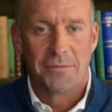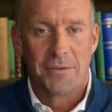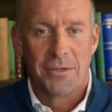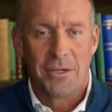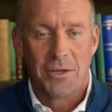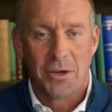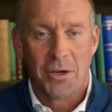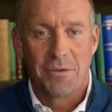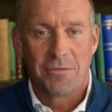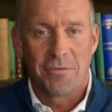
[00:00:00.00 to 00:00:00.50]

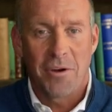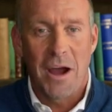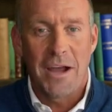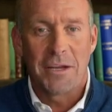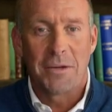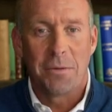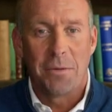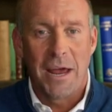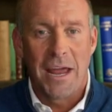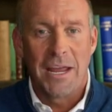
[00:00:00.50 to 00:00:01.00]
You can
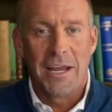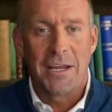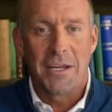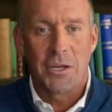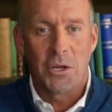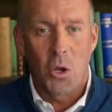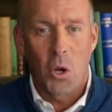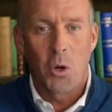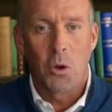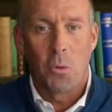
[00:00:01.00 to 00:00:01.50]
find them
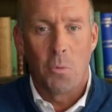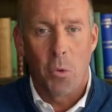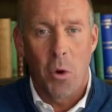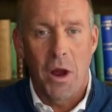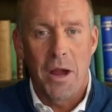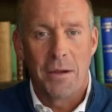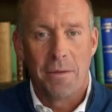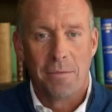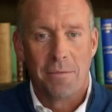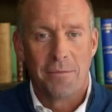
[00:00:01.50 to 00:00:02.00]
in Goal
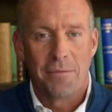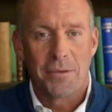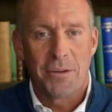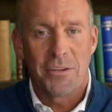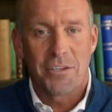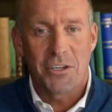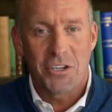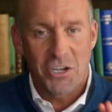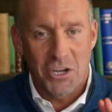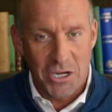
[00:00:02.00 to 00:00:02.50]
1,
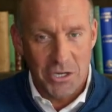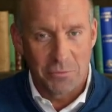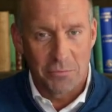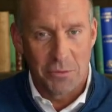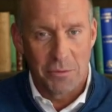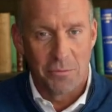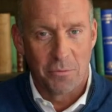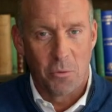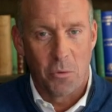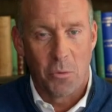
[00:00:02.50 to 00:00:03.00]
just
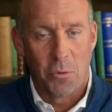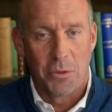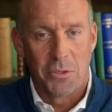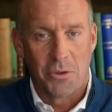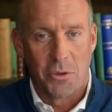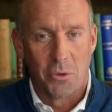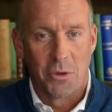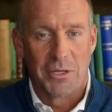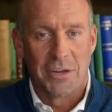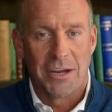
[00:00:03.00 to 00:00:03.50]
before
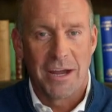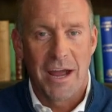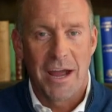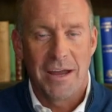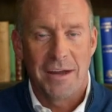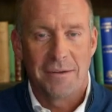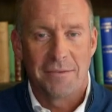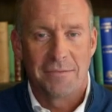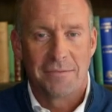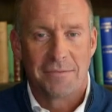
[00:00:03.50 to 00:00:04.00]
Choice
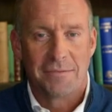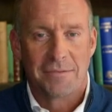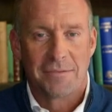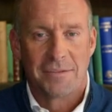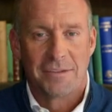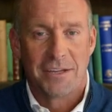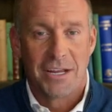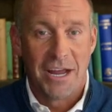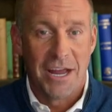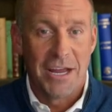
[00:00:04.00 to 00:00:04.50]
A.
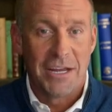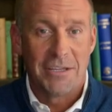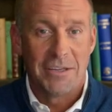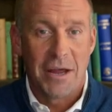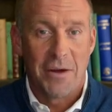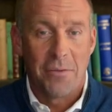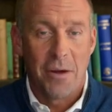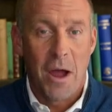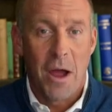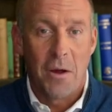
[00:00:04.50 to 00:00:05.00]
Second,
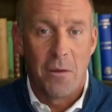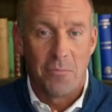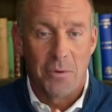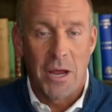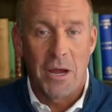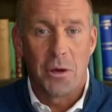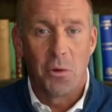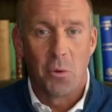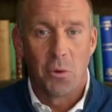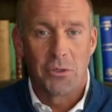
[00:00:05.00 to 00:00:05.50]
there are
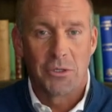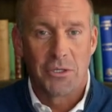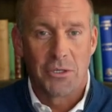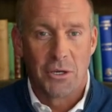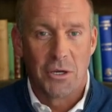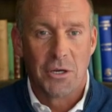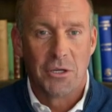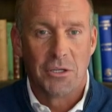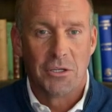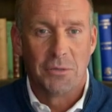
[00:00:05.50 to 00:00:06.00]
record
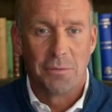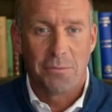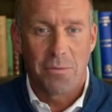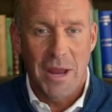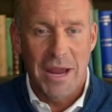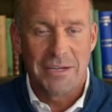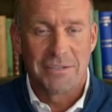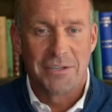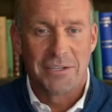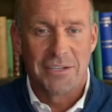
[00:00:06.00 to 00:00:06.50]
search
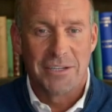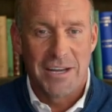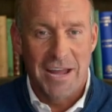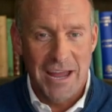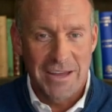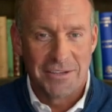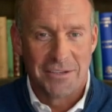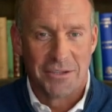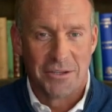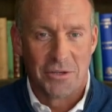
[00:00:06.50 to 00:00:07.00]
practice
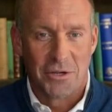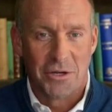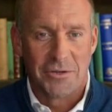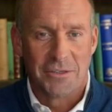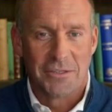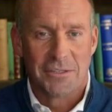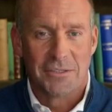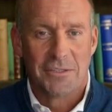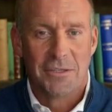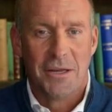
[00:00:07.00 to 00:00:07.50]

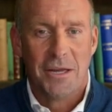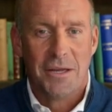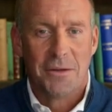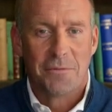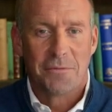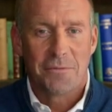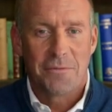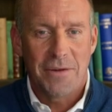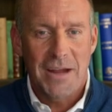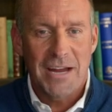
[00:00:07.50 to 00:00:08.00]
exercises.
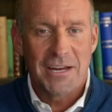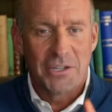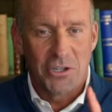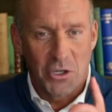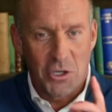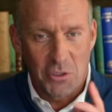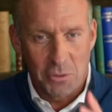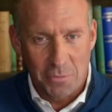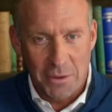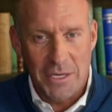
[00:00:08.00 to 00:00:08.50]
These are
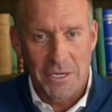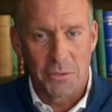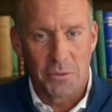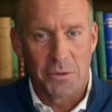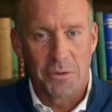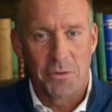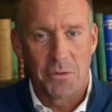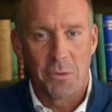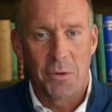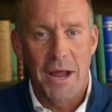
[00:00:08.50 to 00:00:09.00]

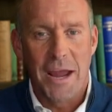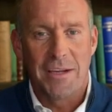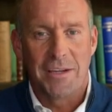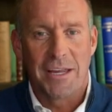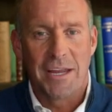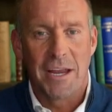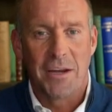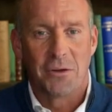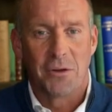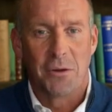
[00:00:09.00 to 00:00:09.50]
sprinkled throughout the
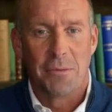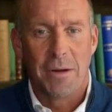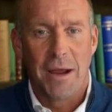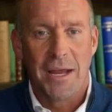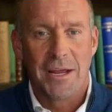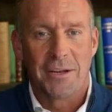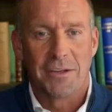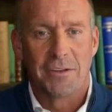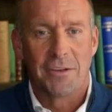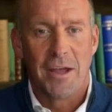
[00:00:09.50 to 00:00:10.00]
country
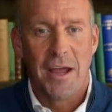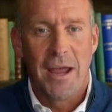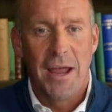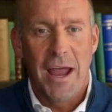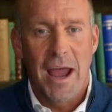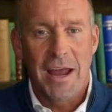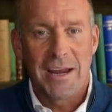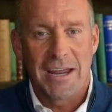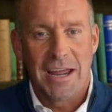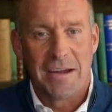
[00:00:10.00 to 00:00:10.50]
pages
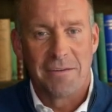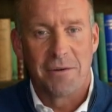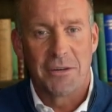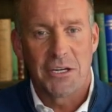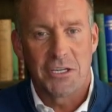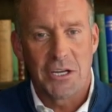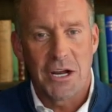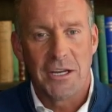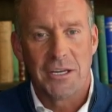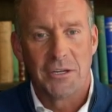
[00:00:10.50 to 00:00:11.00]
and they give you a
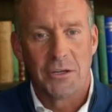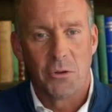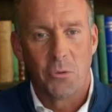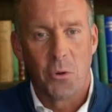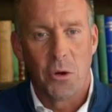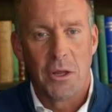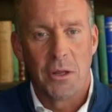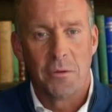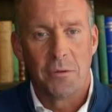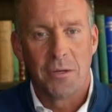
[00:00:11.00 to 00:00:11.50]
chance to
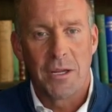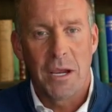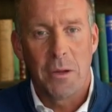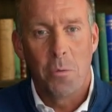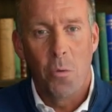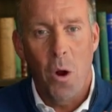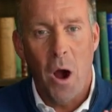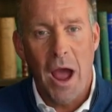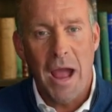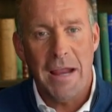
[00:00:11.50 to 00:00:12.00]
work with a
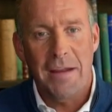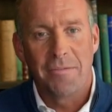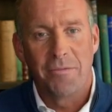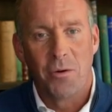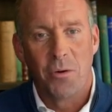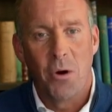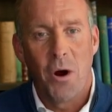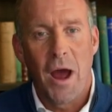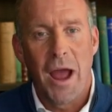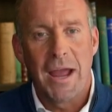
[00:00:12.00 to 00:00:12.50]
wide
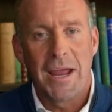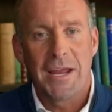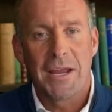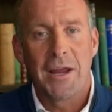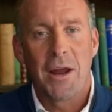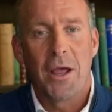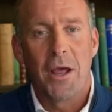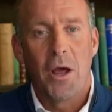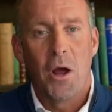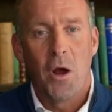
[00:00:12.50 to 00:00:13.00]
variety
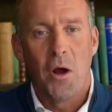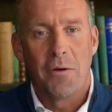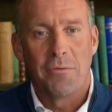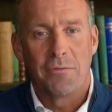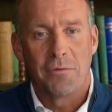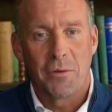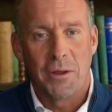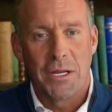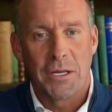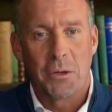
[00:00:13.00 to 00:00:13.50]

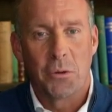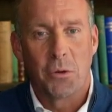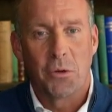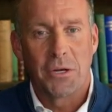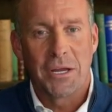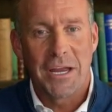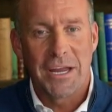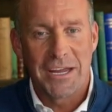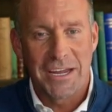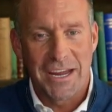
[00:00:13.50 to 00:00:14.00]
of
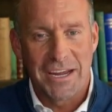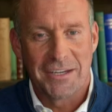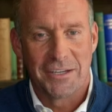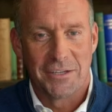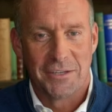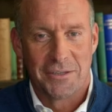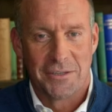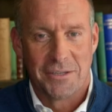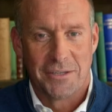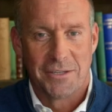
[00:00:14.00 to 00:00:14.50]
record
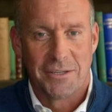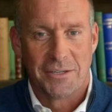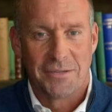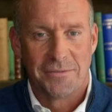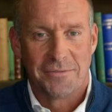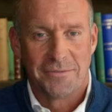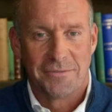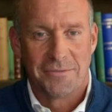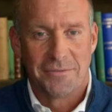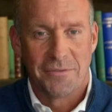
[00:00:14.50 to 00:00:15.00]
collections.
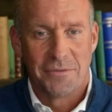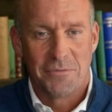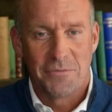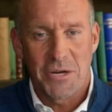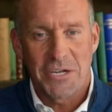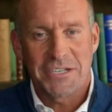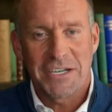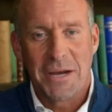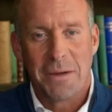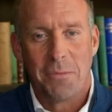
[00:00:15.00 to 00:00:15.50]
For
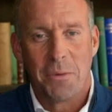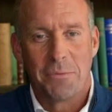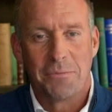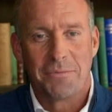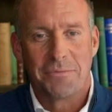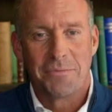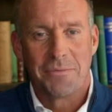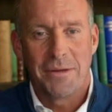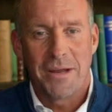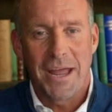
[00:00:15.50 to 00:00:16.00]
example,
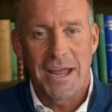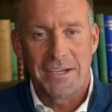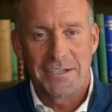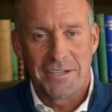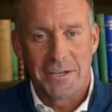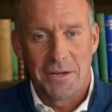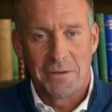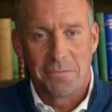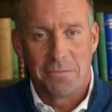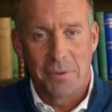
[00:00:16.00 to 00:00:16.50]
here's
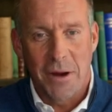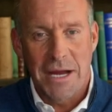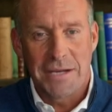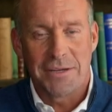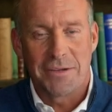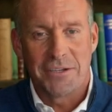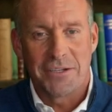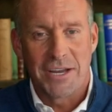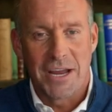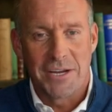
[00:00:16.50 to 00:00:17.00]
a
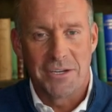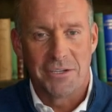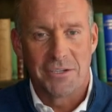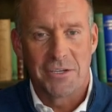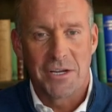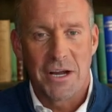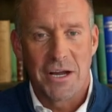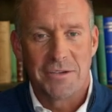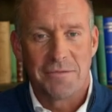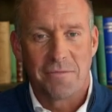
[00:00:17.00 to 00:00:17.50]
practice
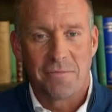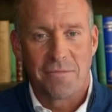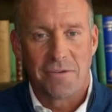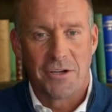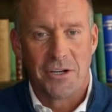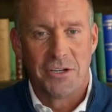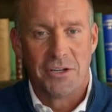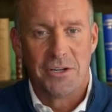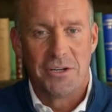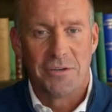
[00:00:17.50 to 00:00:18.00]
exercise for
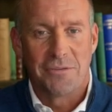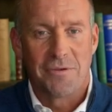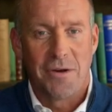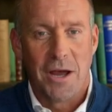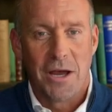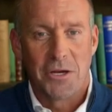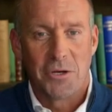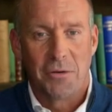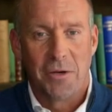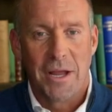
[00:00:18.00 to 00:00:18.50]
Virginia
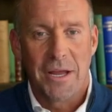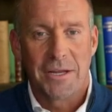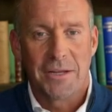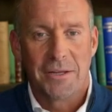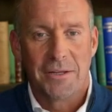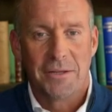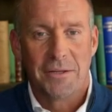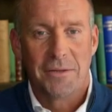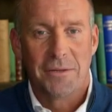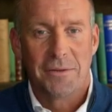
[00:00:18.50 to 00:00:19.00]
Vital
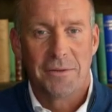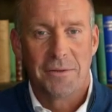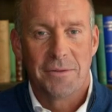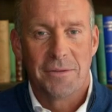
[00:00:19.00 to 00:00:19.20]
Records.